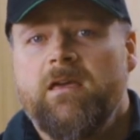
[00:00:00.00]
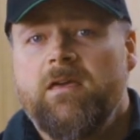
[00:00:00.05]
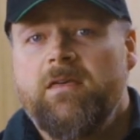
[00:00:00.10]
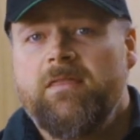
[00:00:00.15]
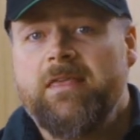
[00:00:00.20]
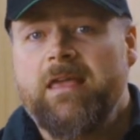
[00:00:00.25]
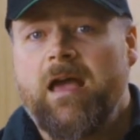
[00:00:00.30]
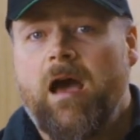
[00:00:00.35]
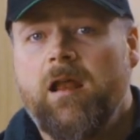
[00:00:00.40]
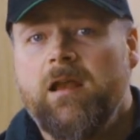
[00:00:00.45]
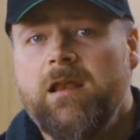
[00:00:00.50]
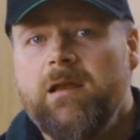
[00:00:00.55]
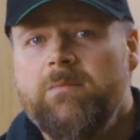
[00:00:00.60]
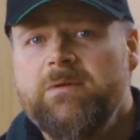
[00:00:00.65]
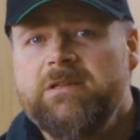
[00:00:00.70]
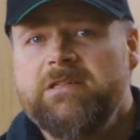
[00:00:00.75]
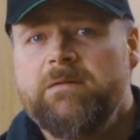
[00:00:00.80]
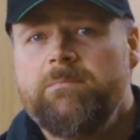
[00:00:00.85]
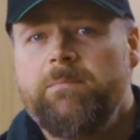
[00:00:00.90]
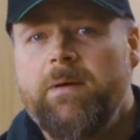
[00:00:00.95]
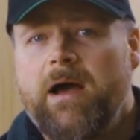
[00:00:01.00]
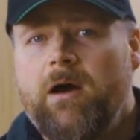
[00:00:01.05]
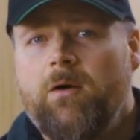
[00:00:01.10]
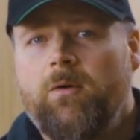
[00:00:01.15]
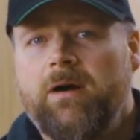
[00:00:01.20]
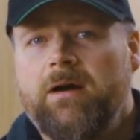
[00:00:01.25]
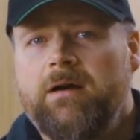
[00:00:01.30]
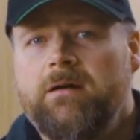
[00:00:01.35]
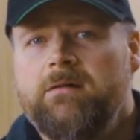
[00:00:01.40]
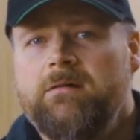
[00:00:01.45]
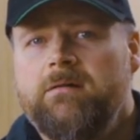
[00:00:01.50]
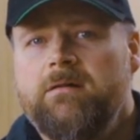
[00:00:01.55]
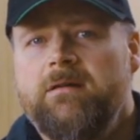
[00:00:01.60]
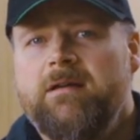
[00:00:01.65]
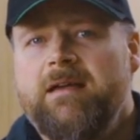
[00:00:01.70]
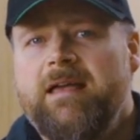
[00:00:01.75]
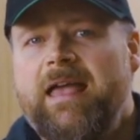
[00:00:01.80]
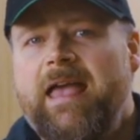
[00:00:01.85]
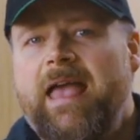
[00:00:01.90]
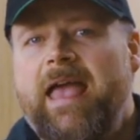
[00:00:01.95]
The unlimited power,
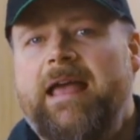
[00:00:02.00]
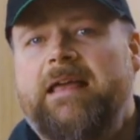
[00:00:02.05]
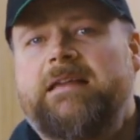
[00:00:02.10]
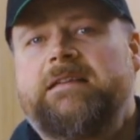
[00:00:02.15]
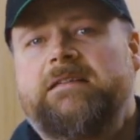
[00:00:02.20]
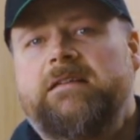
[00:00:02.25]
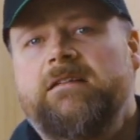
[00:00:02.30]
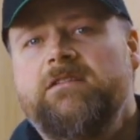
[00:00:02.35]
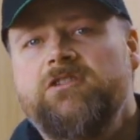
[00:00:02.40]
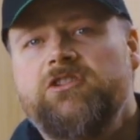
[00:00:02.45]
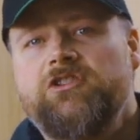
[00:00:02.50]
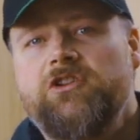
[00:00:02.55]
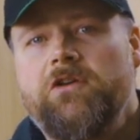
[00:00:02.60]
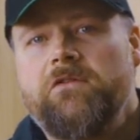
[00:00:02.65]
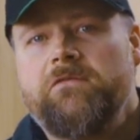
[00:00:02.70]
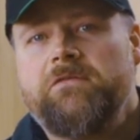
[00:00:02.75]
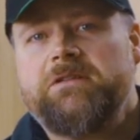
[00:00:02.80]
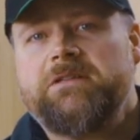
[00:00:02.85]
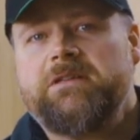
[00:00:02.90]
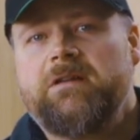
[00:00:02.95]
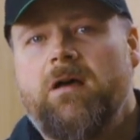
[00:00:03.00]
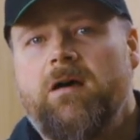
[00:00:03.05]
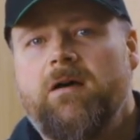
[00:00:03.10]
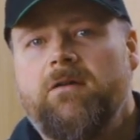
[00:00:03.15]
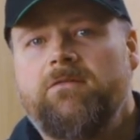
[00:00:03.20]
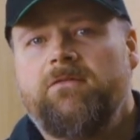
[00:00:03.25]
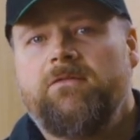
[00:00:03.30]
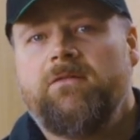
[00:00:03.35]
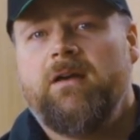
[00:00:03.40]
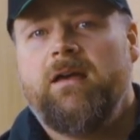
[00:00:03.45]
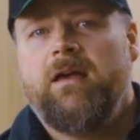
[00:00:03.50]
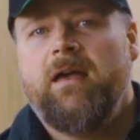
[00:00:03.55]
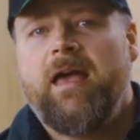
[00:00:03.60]
excellent service life,